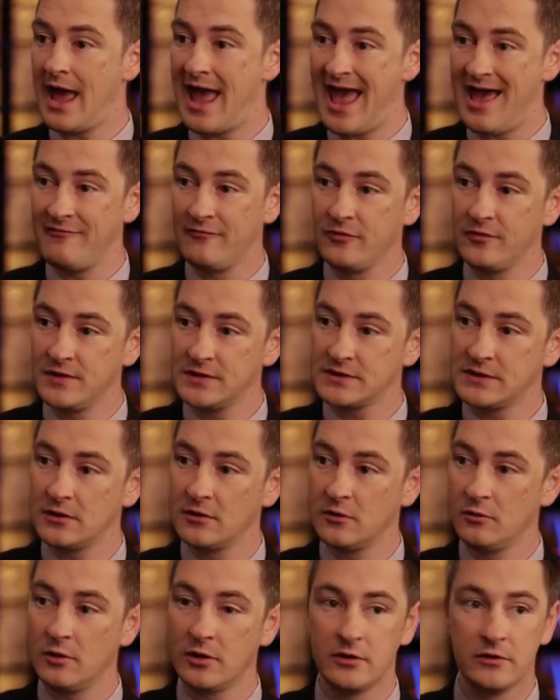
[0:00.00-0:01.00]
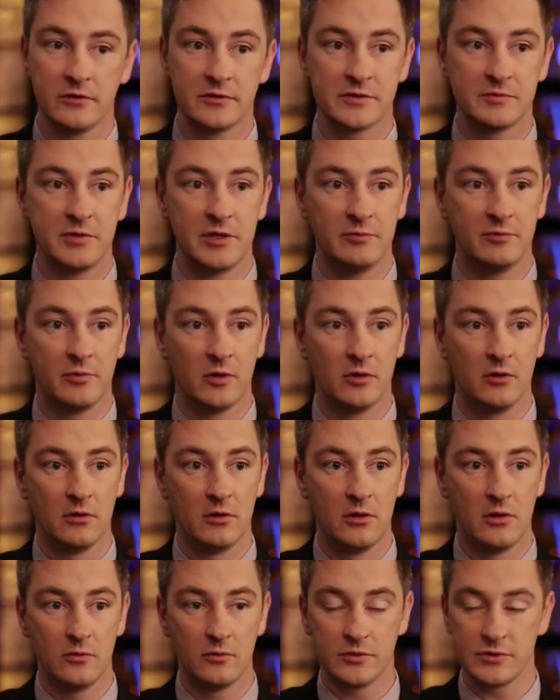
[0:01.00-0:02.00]
Every single one of those people
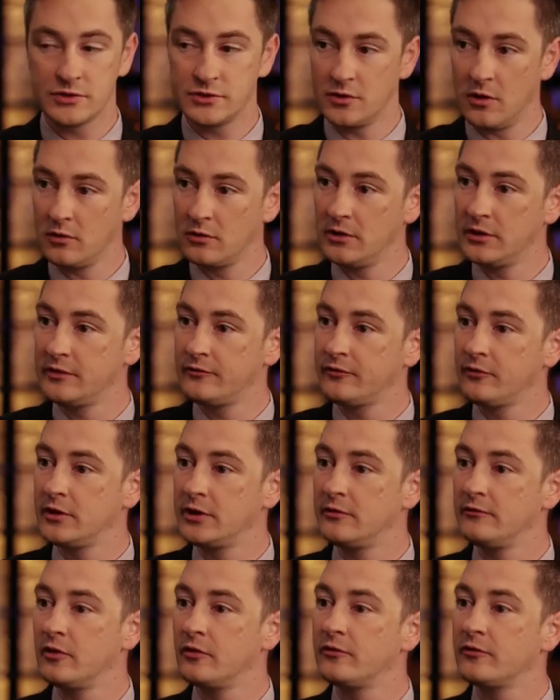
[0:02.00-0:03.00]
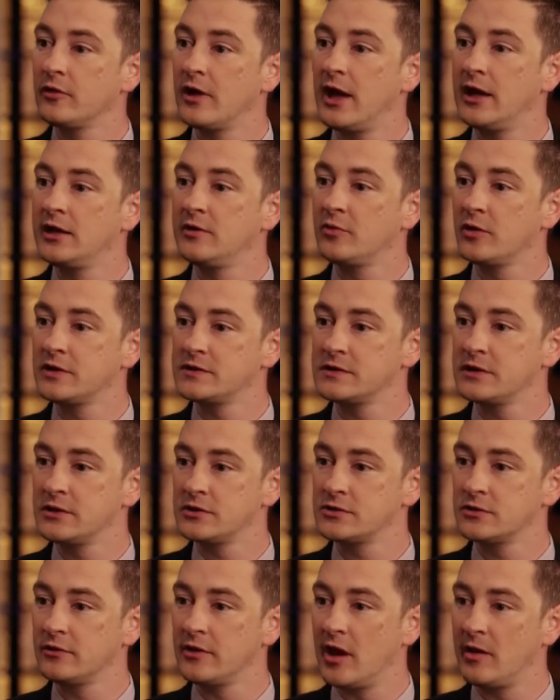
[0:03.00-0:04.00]
was totally free to vote for any
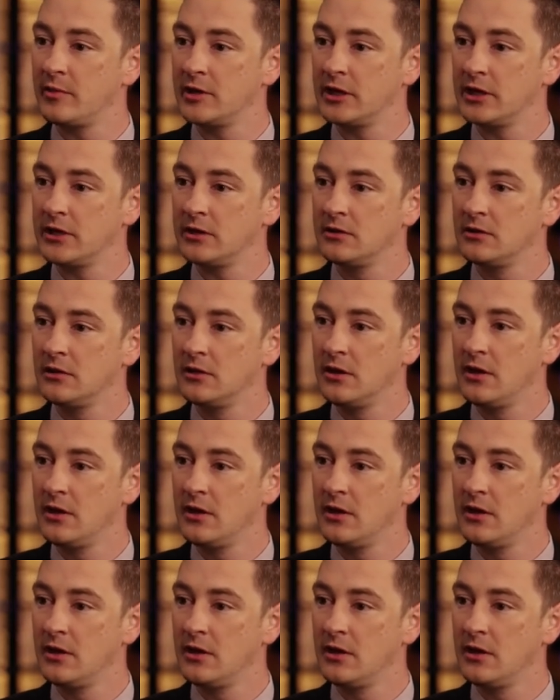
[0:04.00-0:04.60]
presidential nominee.